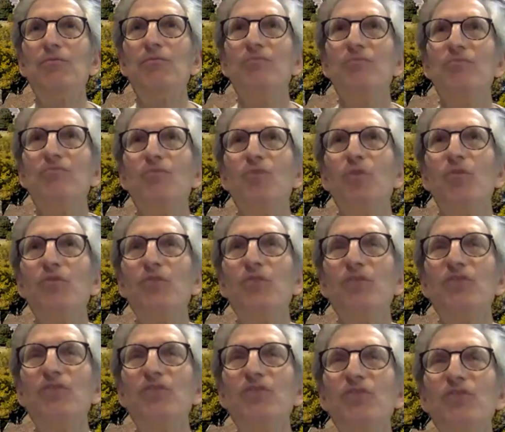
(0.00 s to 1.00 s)
more
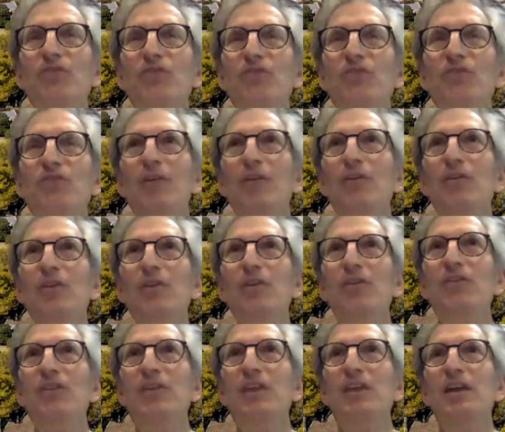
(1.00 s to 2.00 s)
physical level, does
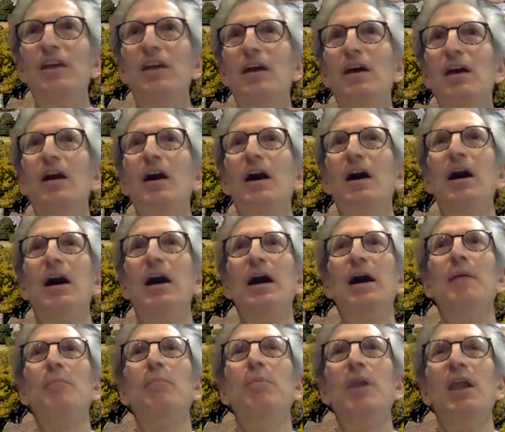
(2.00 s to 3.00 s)
the
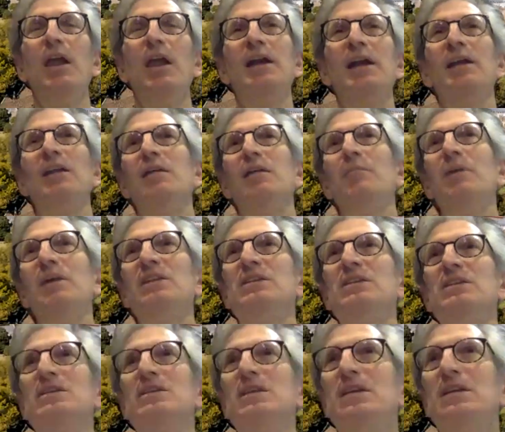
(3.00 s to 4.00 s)
blood in the
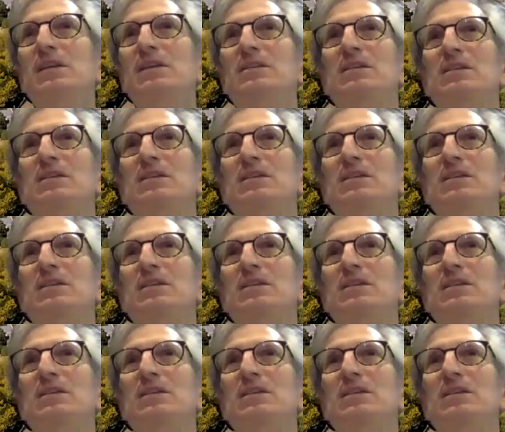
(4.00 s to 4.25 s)
menses